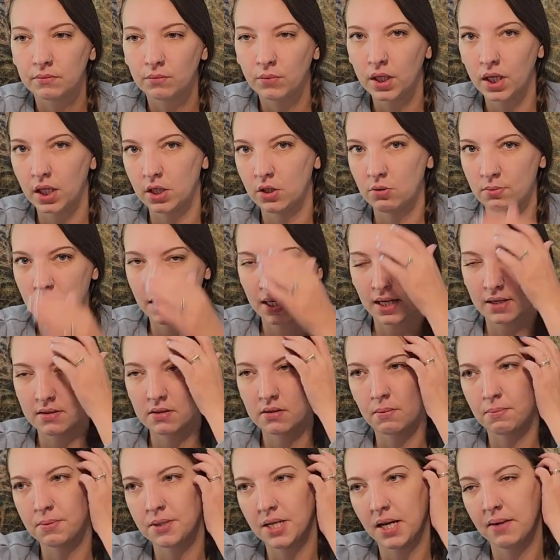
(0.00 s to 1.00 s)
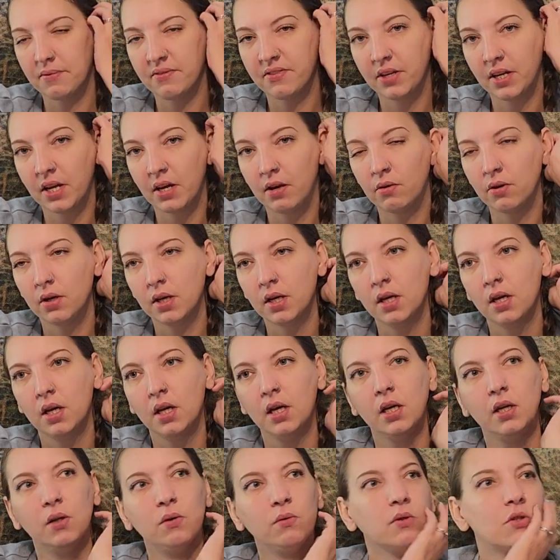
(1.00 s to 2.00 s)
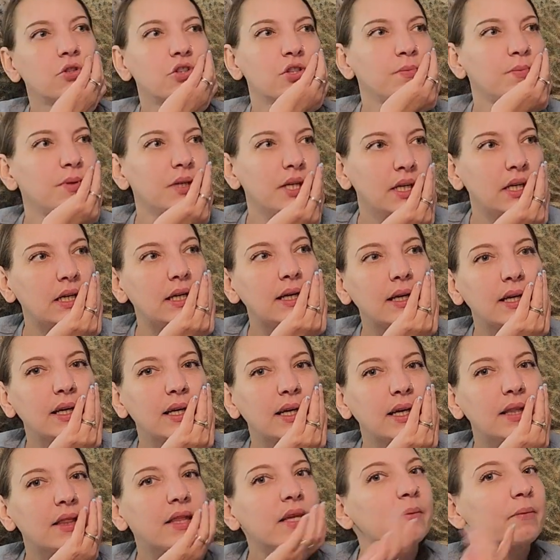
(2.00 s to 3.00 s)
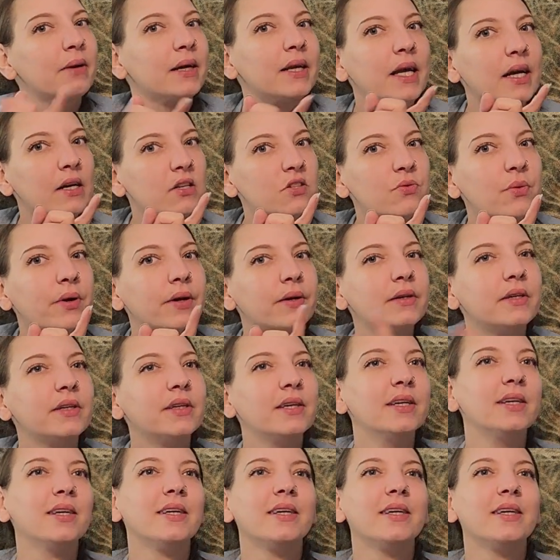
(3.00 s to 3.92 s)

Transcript: I do my next update video, which should be, I think, my next one.